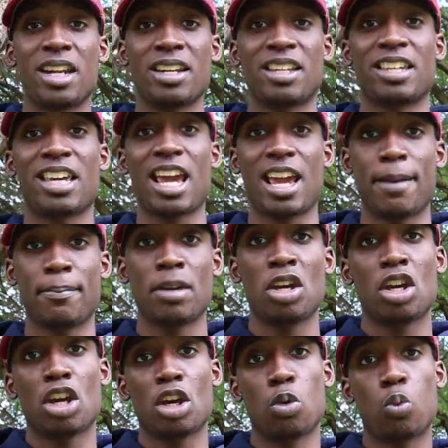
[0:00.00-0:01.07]
in the game.
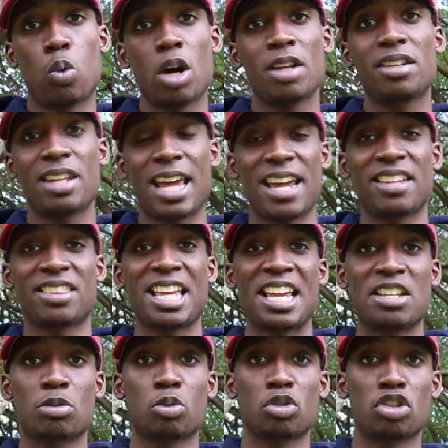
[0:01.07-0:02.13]
And one day,
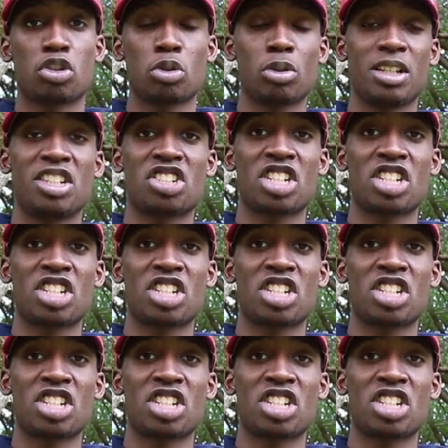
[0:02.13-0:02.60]
things will truly